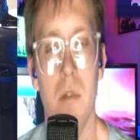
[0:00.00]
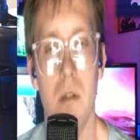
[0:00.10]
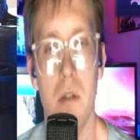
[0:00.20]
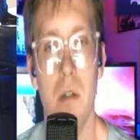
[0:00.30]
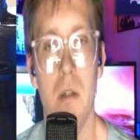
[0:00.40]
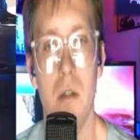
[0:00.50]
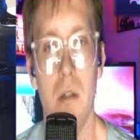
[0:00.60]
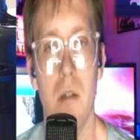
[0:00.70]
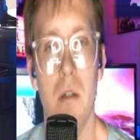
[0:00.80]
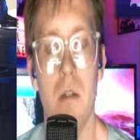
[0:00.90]

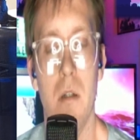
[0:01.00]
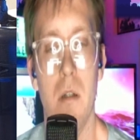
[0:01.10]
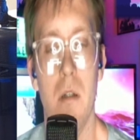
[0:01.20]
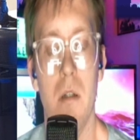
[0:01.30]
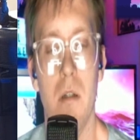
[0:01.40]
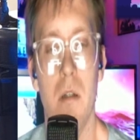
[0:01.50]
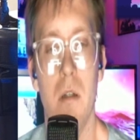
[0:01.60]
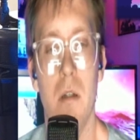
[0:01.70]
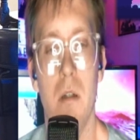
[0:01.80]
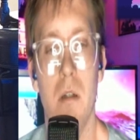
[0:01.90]

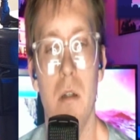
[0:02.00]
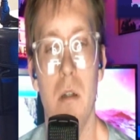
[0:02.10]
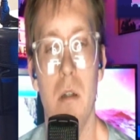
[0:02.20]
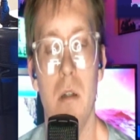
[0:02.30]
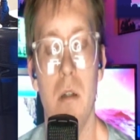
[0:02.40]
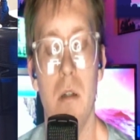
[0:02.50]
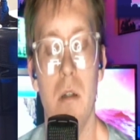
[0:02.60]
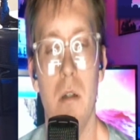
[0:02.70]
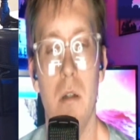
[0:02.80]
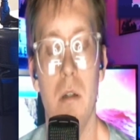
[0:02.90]
The person shown says nothing.